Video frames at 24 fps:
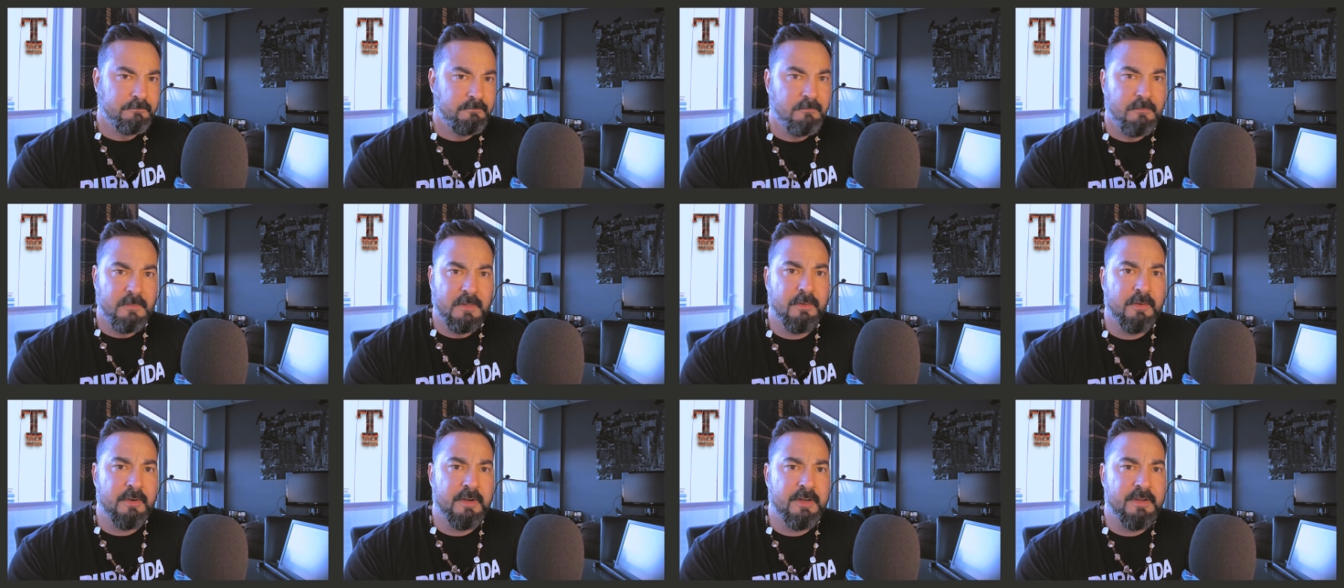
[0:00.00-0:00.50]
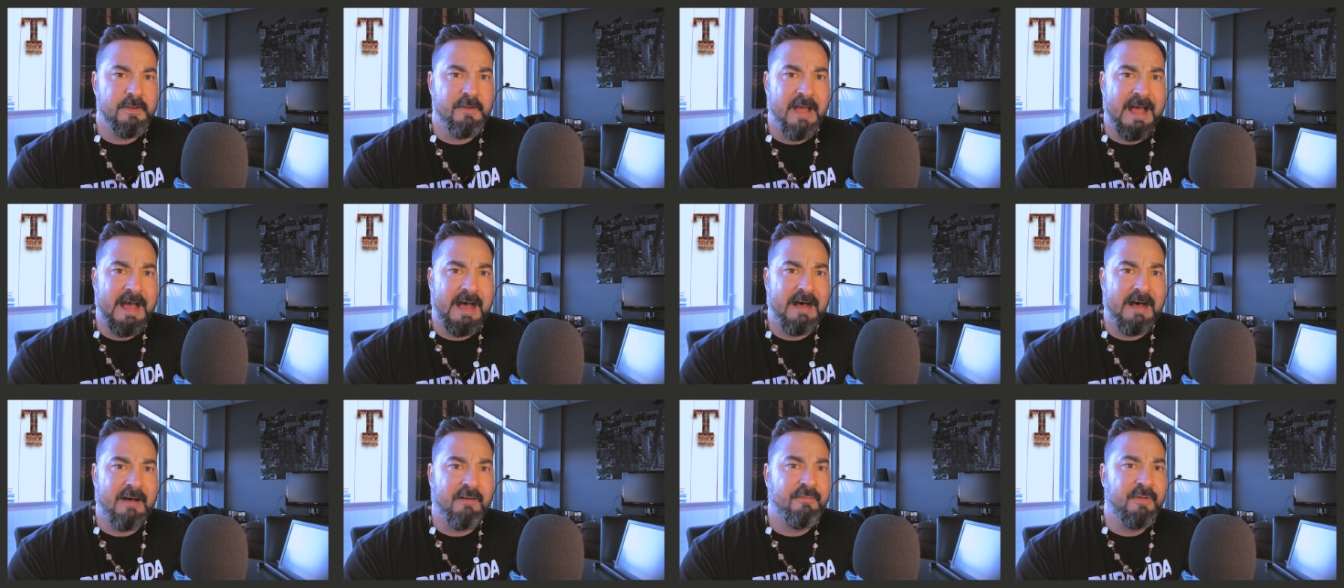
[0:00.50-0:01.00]
or you
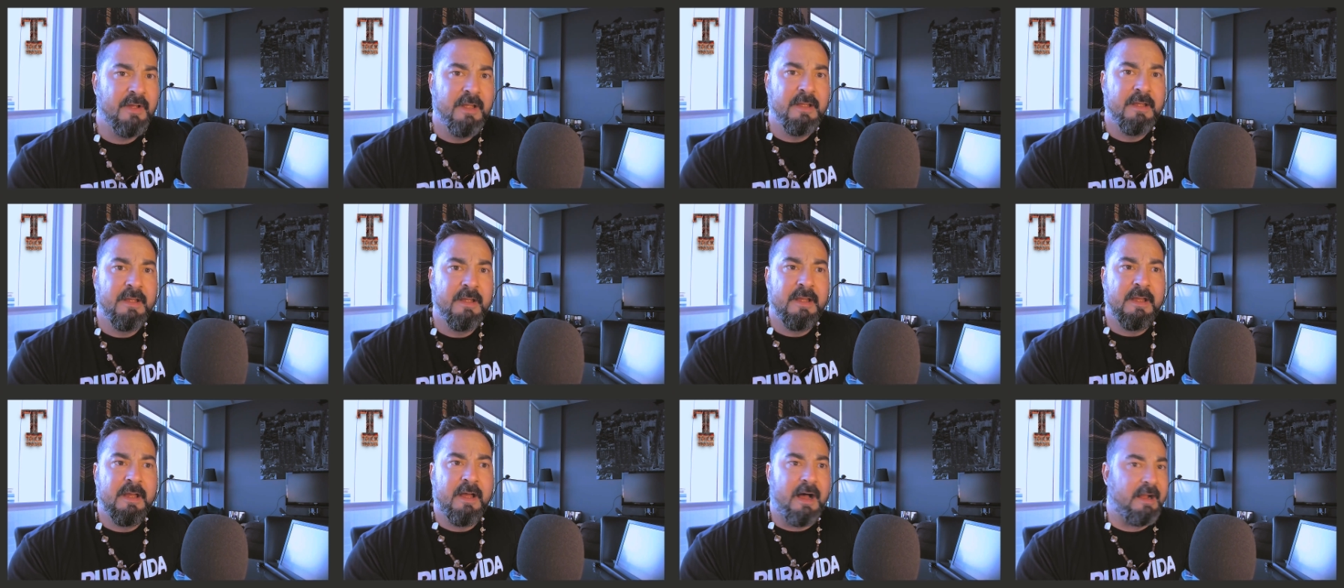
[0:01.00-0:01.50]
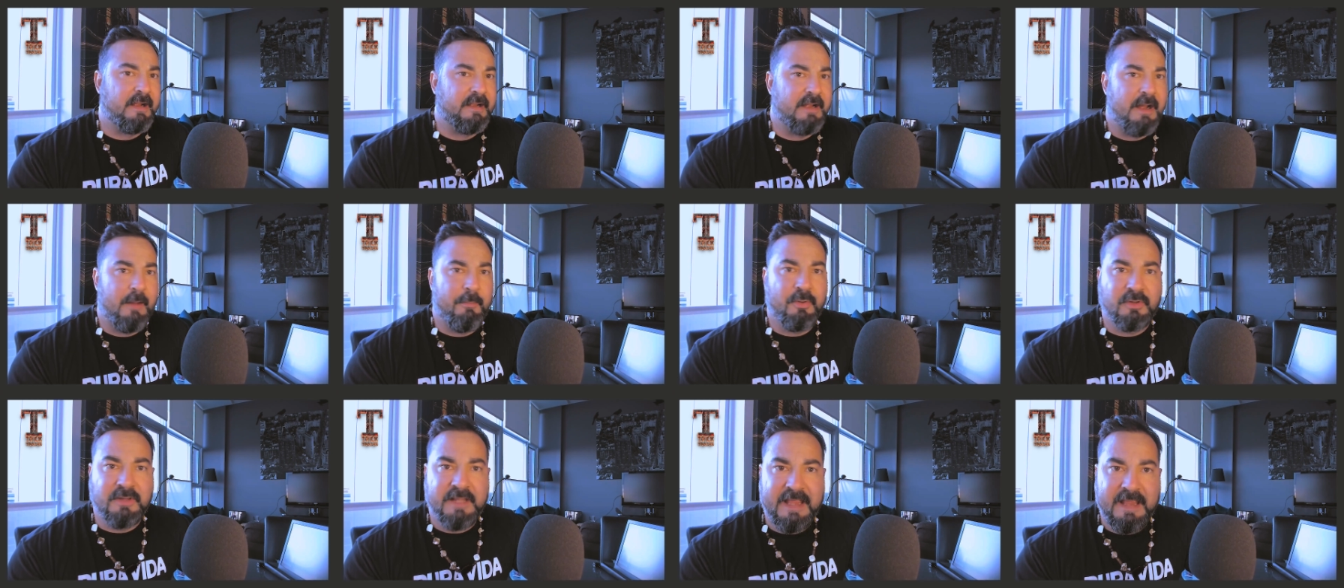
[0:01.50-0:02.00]
have a
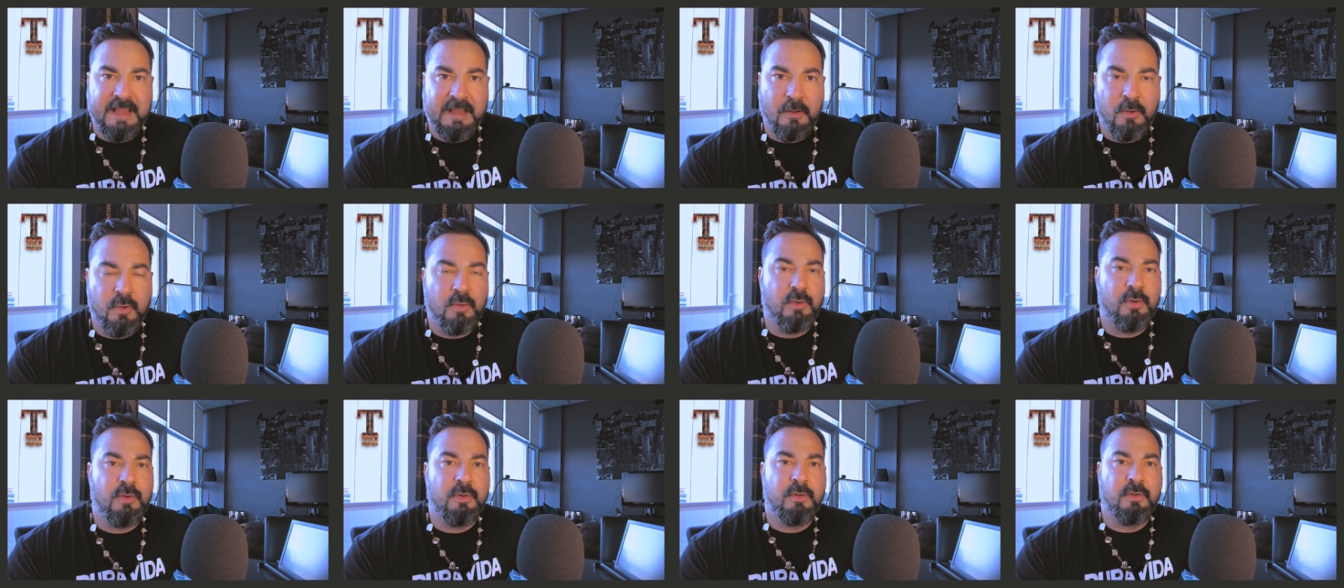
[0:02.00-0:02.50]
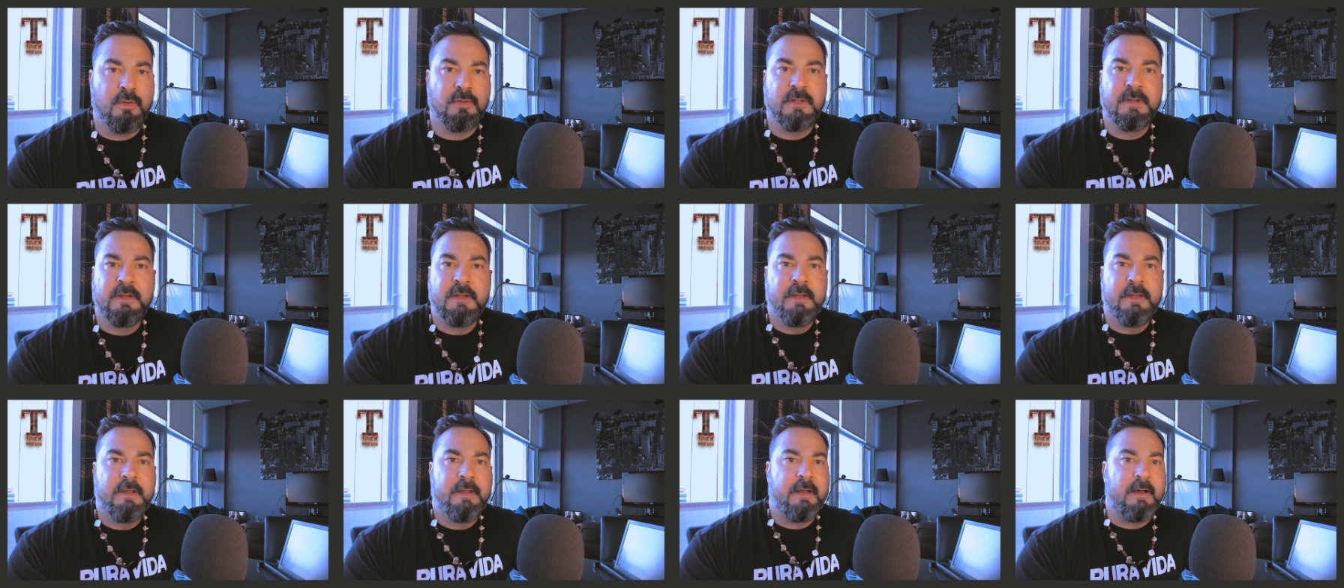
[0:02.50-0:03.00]
couple day hold,
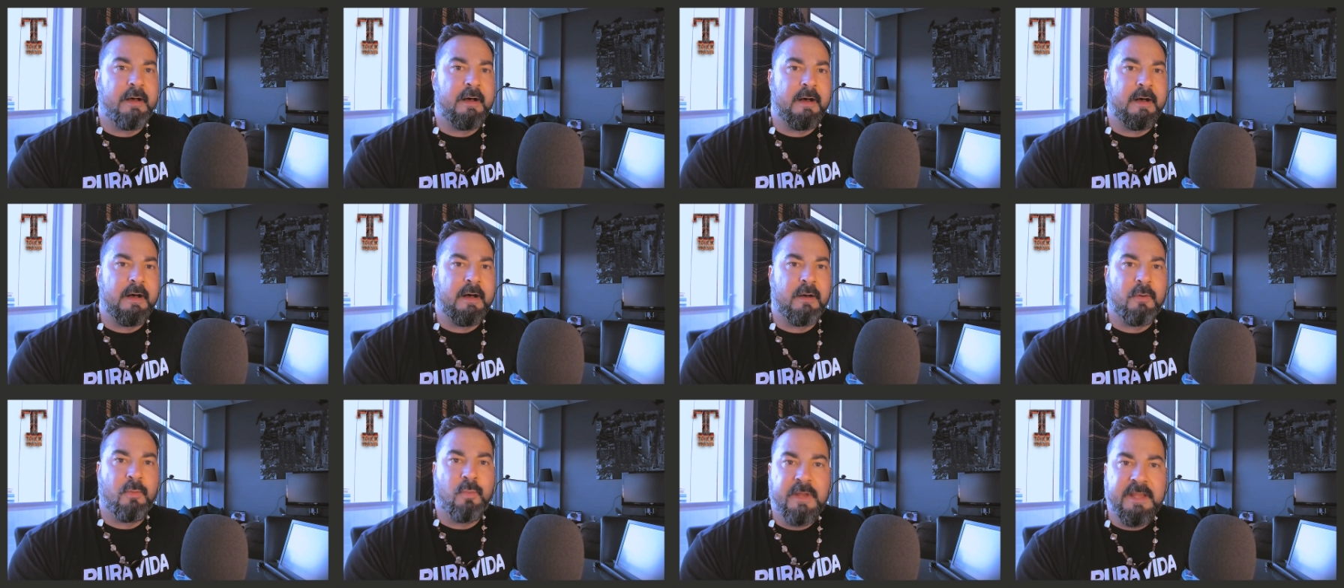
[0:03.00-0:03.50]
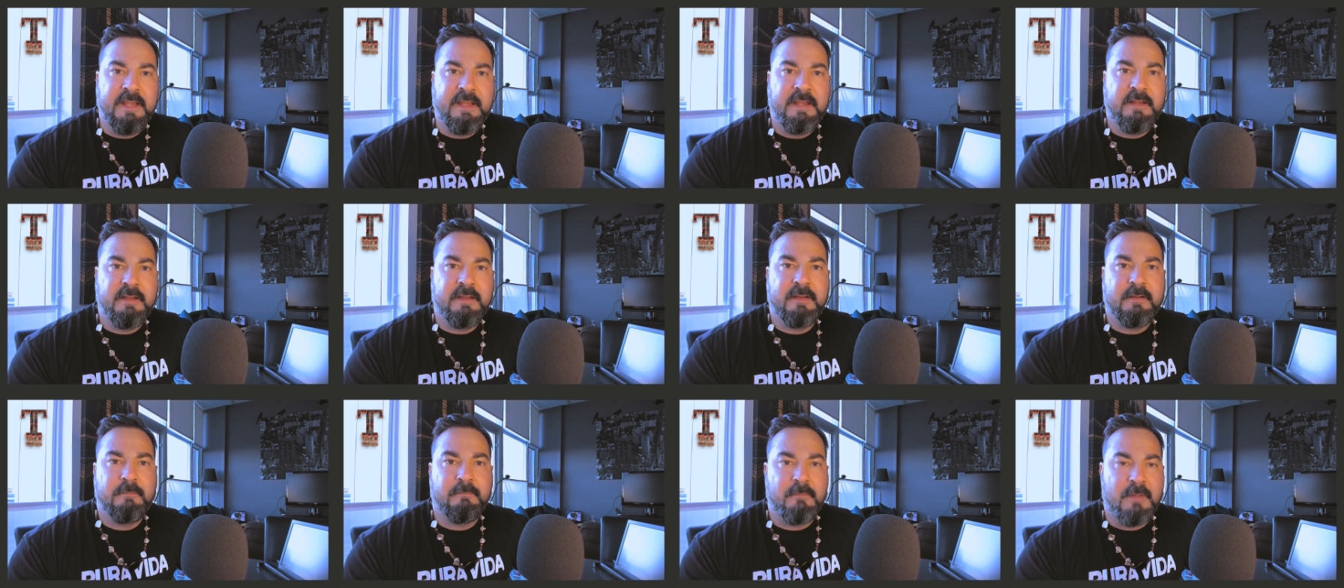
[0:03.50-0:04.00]
a
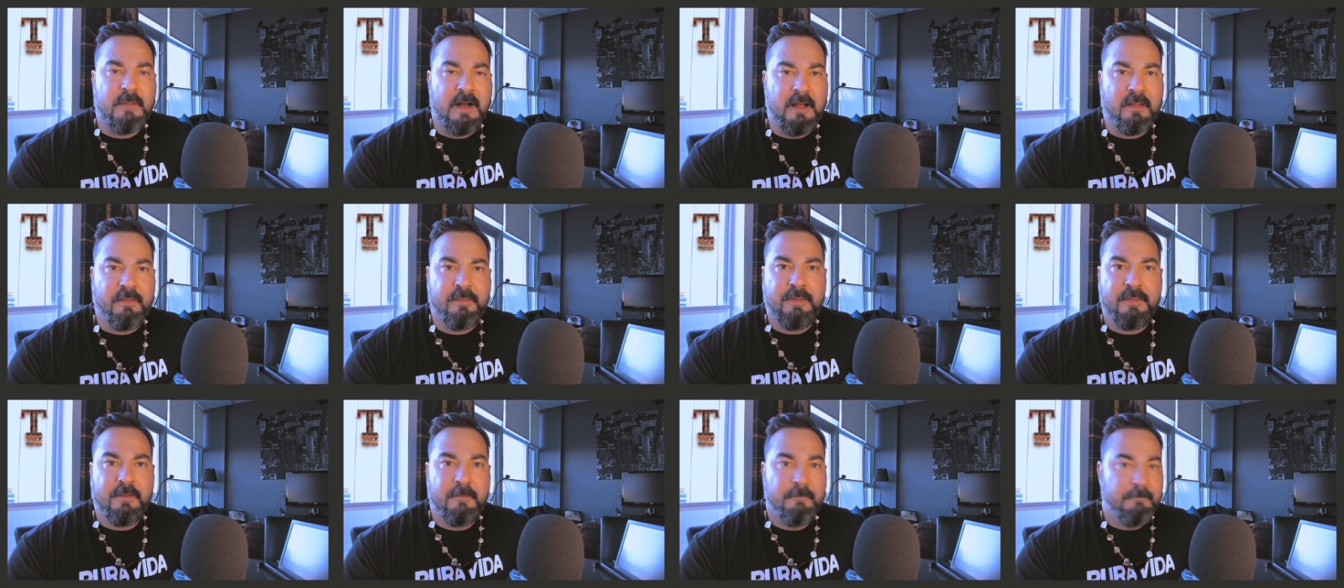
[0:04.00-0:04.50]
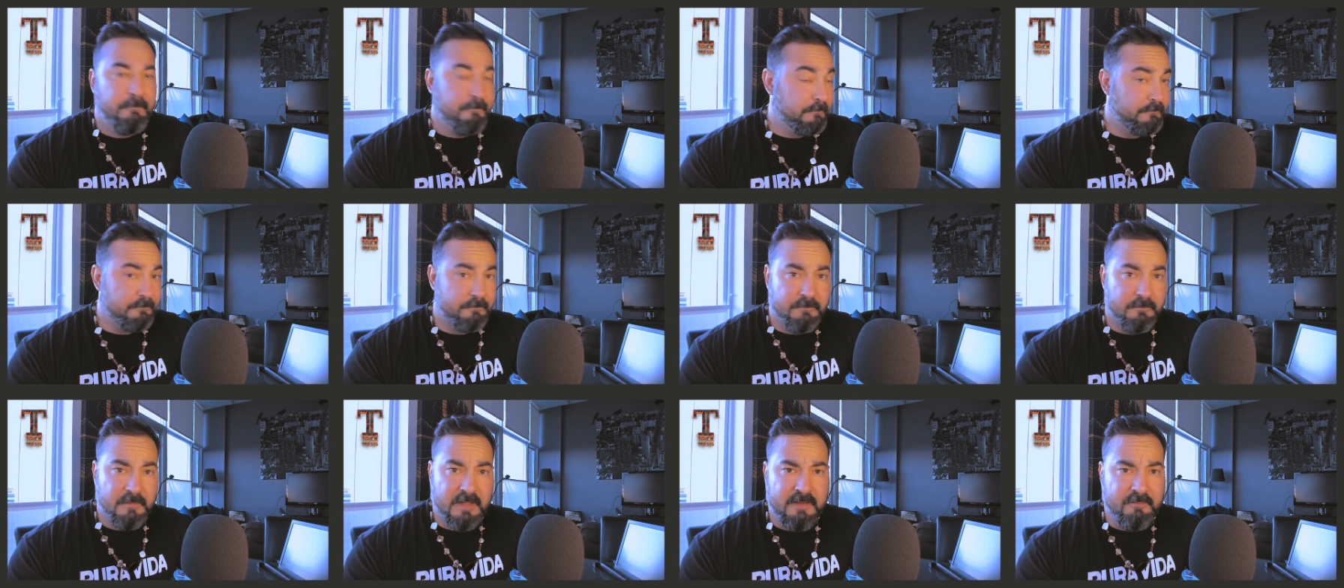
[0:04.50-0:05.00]
week, month,
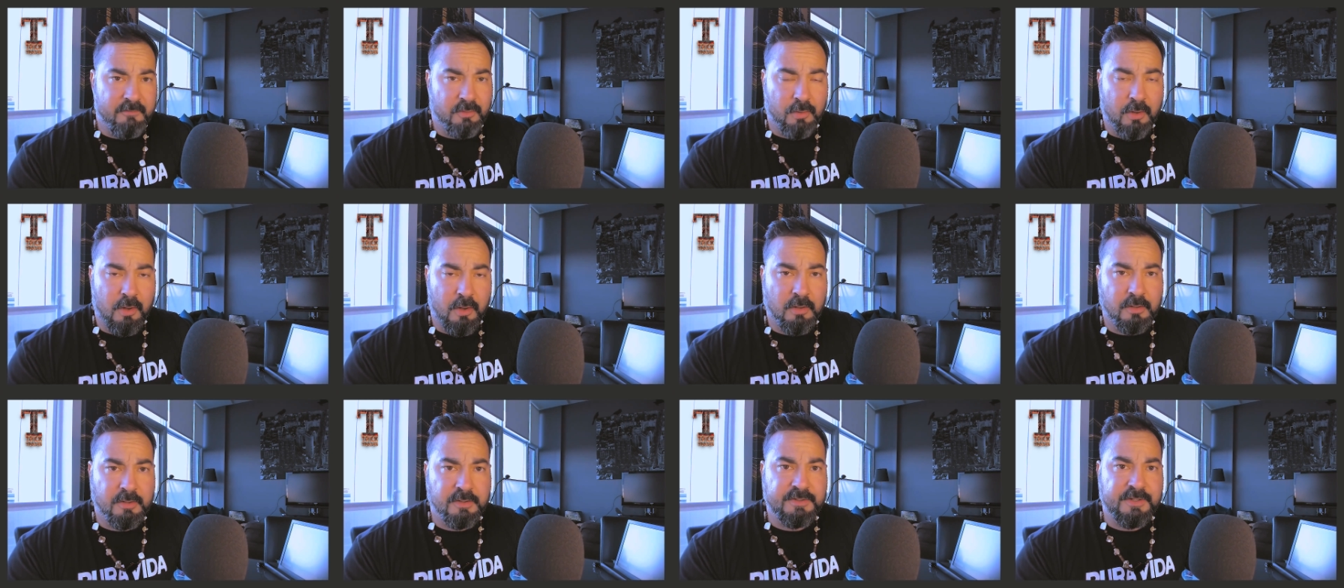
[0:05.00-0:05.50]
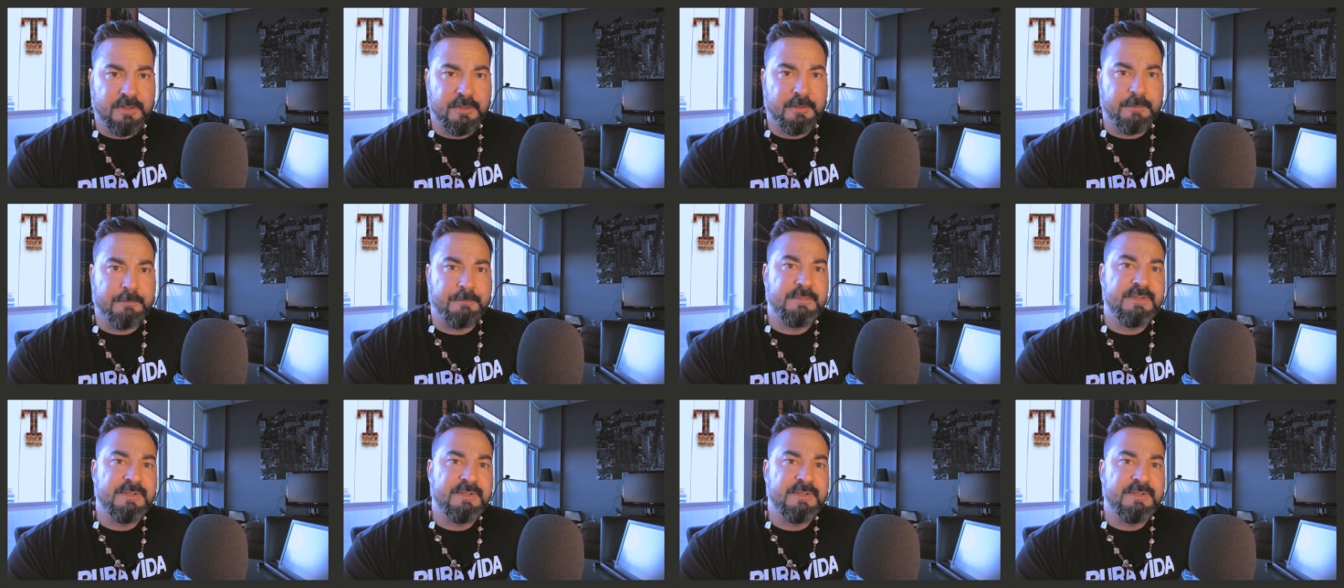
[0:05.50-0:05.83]
even longer term.